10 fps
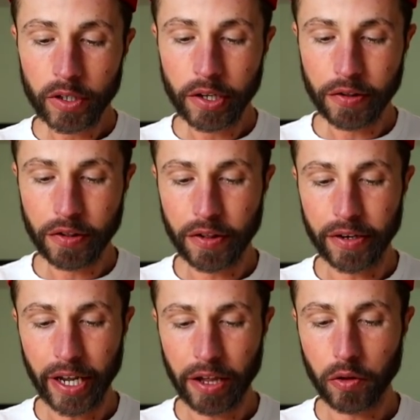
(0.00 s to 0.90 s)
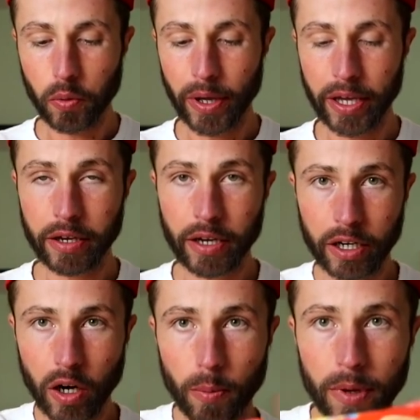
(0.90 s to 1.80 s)
This is the Nesquik
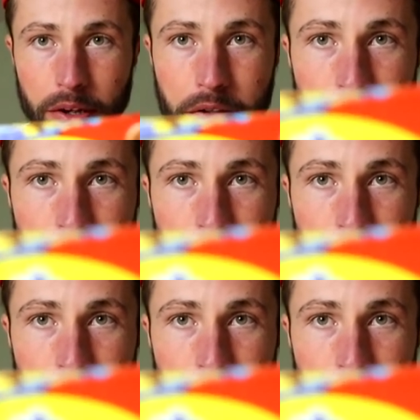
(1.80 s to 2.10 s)
cacao milk